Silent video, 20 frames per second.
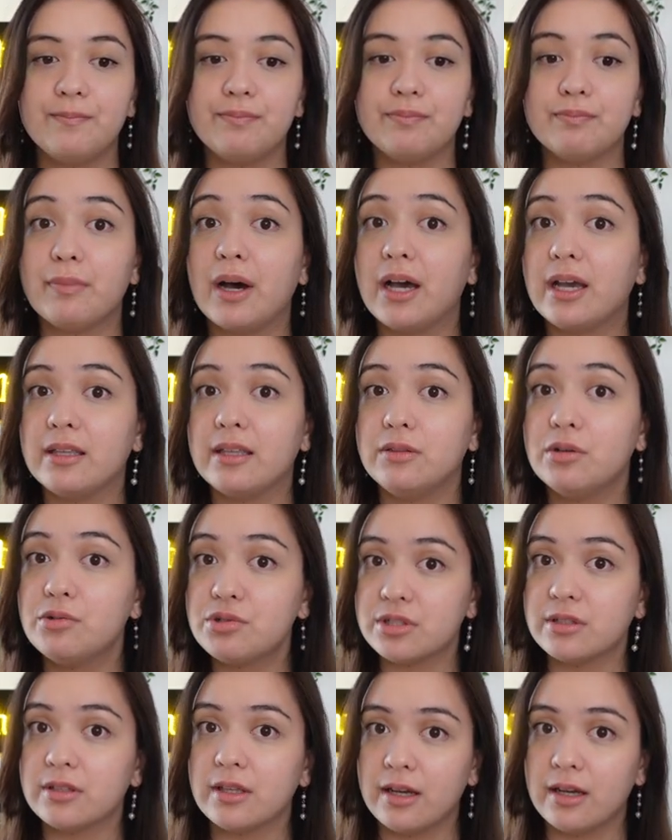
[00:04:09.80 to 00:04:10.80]
my
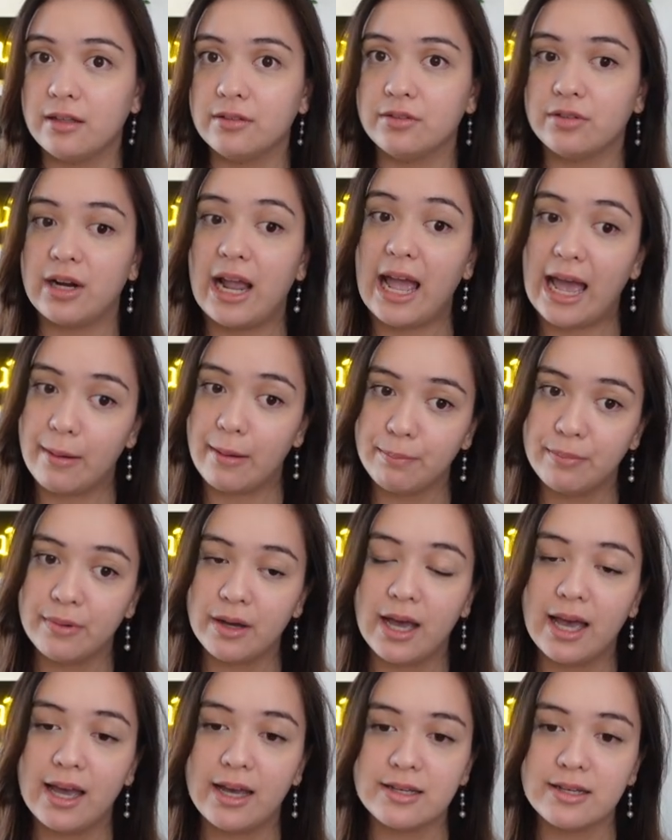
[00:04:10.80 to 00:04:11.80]
Notion Calendar app
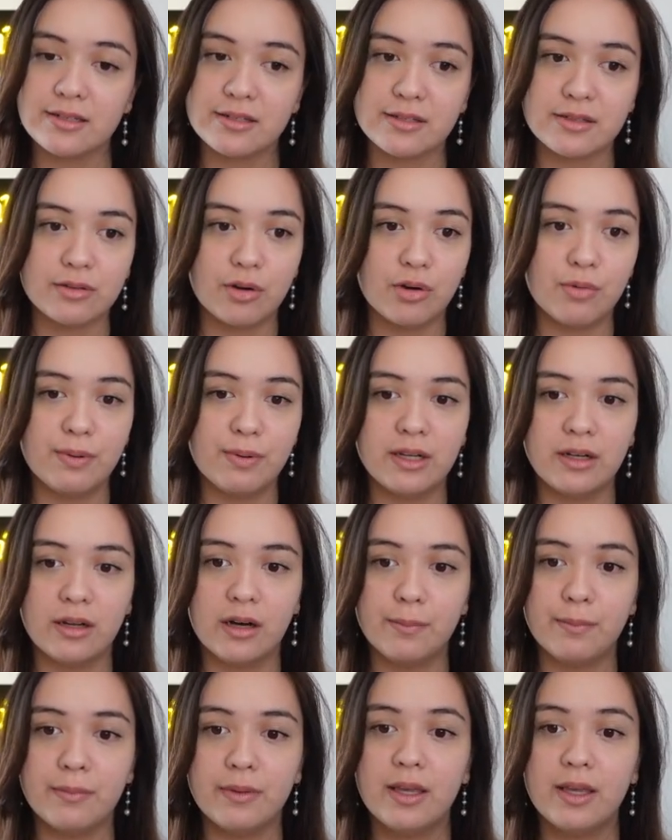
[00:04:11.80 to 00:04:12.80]
has opened
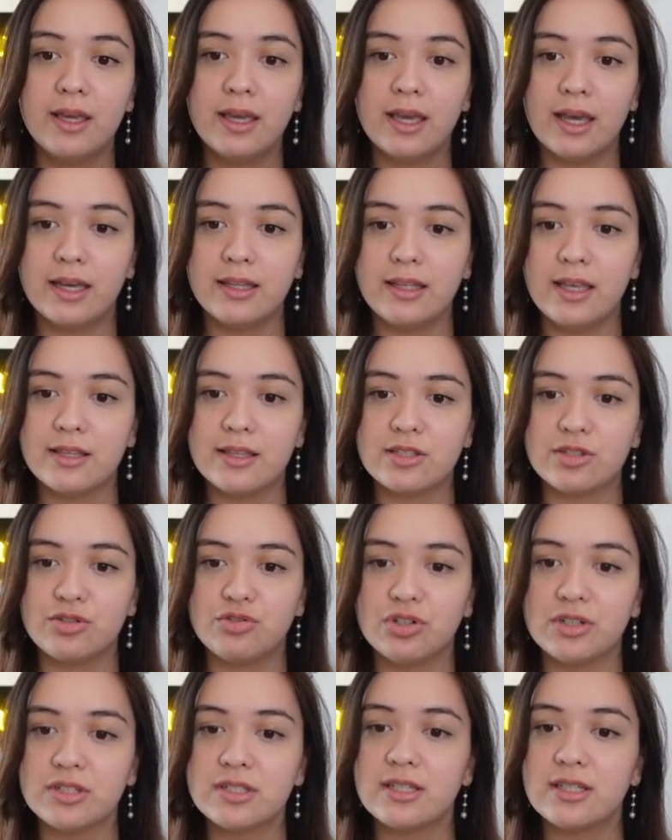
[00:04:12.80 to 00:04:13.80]
up, and it's
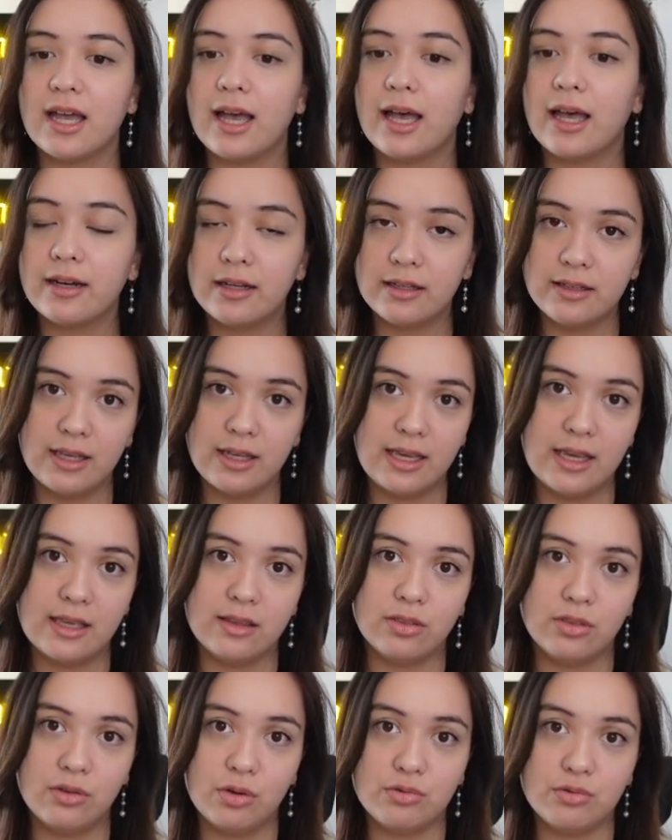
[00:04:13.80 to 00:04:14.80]
just added
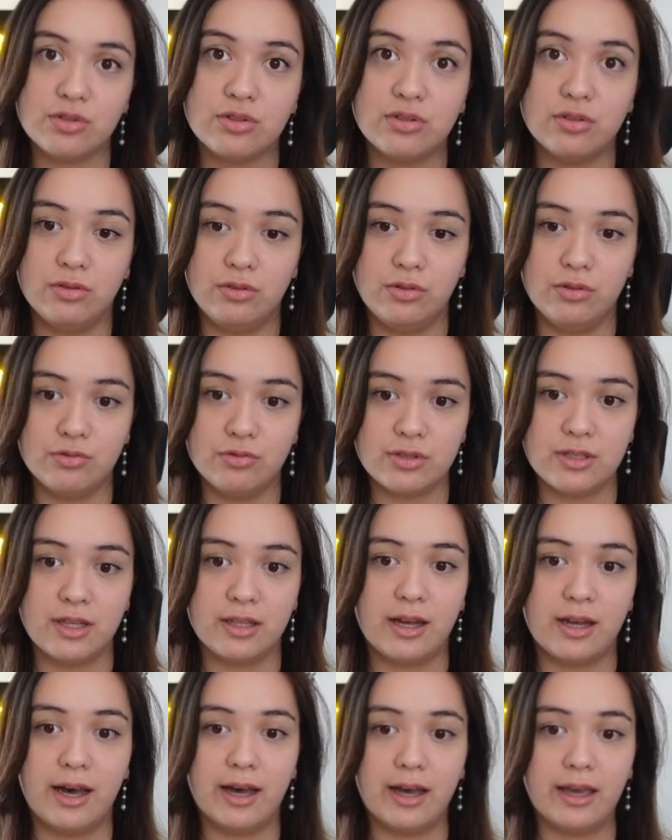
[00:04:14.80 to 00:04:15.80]
in those to-dos that
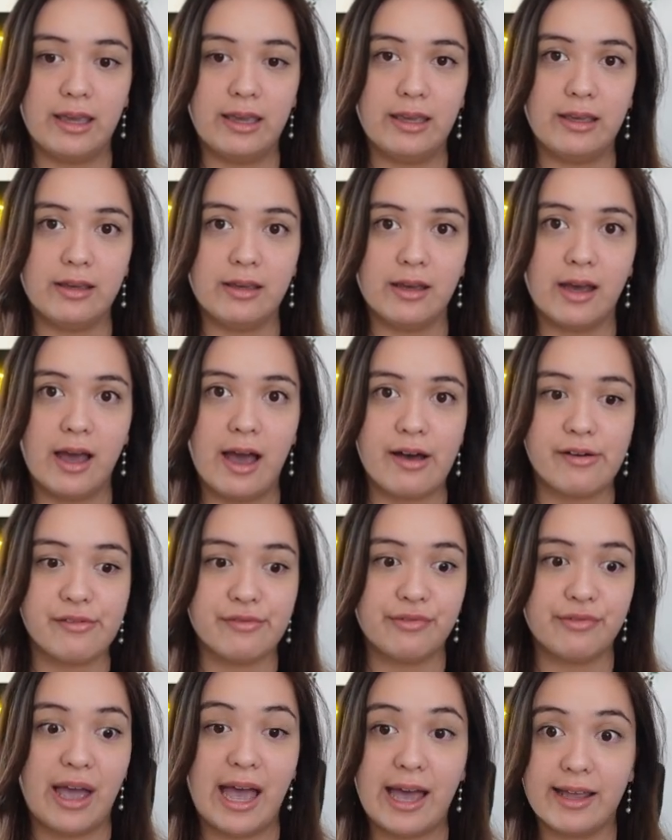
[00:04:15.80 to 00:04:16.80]
I have
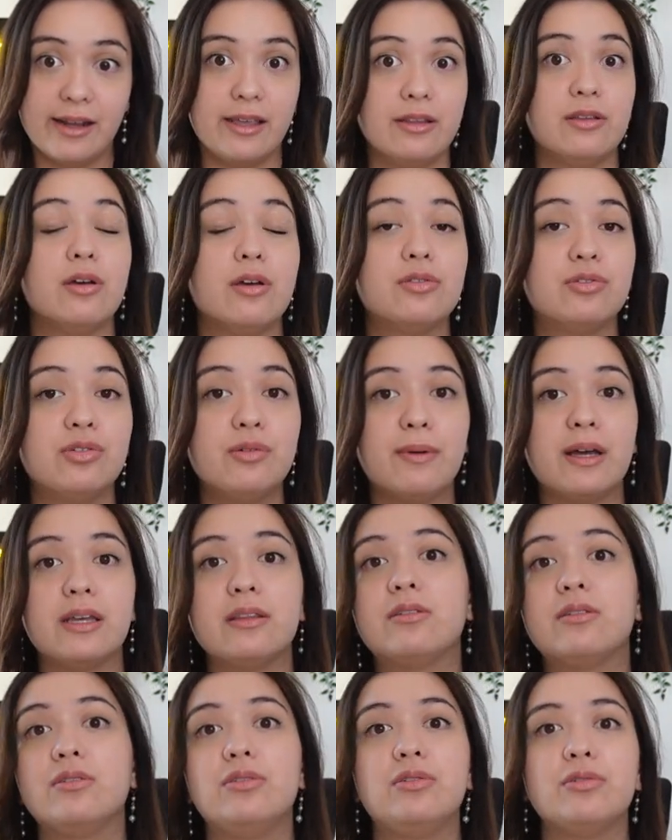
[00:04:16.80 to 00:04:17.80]
added to my
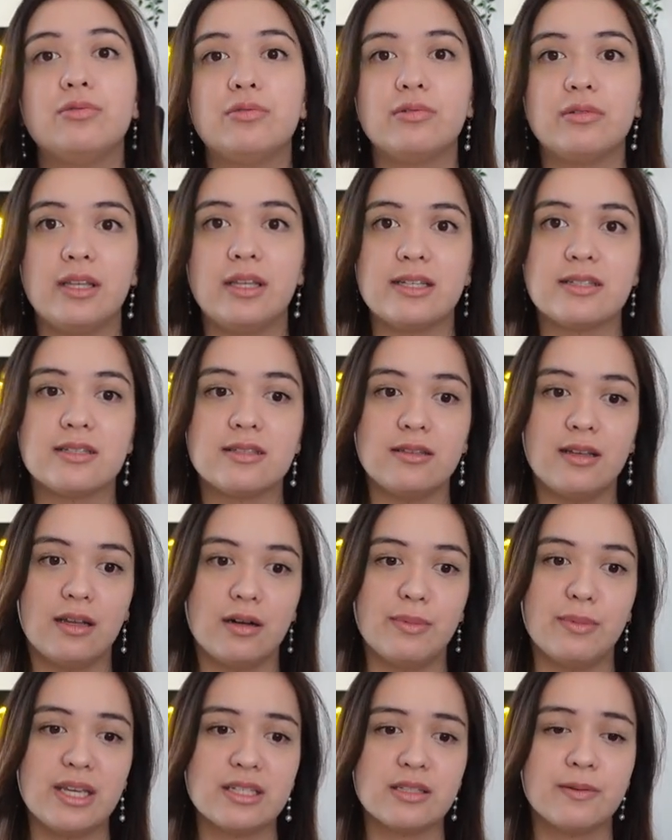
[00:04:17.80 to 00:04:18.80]
to-do list
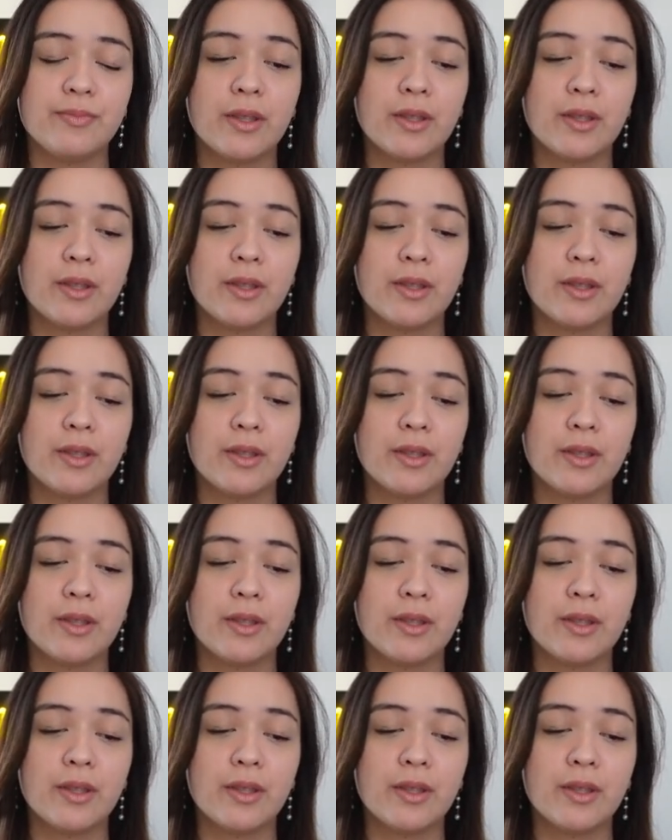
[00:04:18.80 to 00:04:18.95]
database.